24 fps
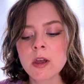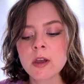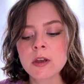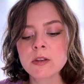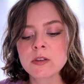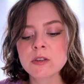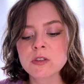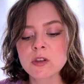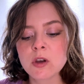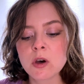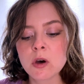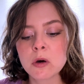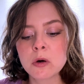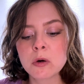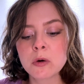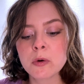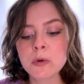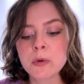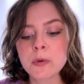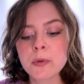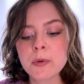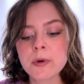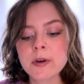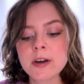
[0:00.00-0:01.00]

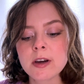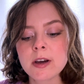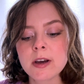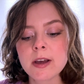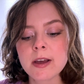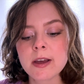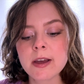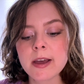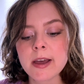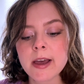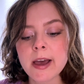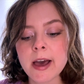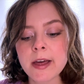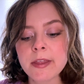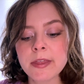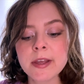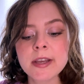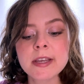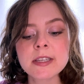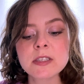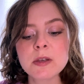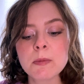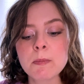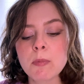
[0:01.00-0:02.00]
So I think
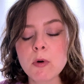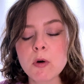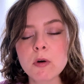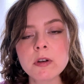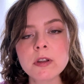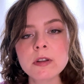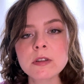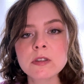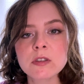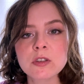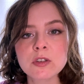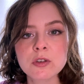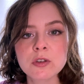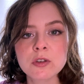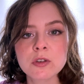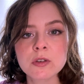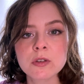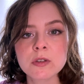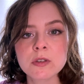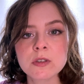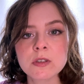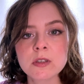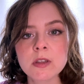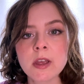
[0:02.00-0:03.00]
it's important to
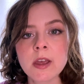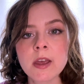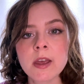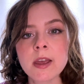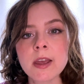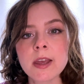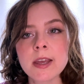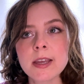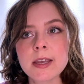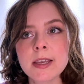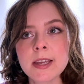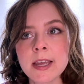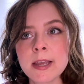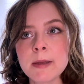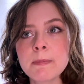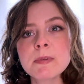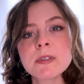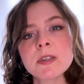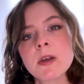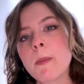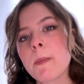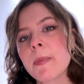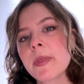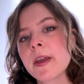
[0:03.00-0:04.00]
just keep
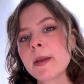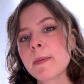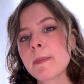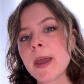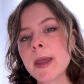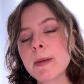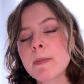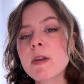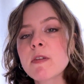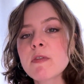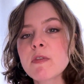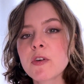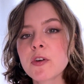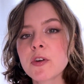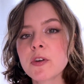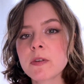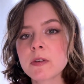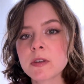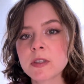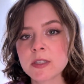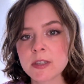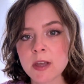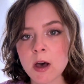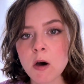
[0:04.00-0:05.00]
something maybe for
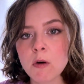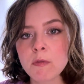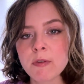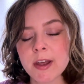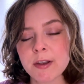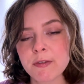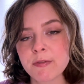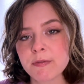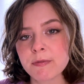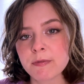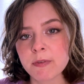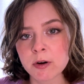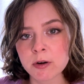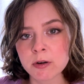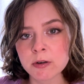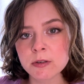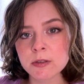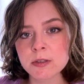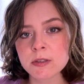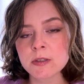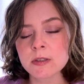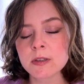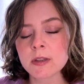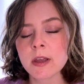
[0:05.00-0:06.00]
yourself at
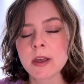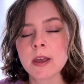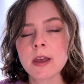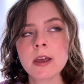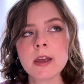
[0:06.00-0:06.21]
first,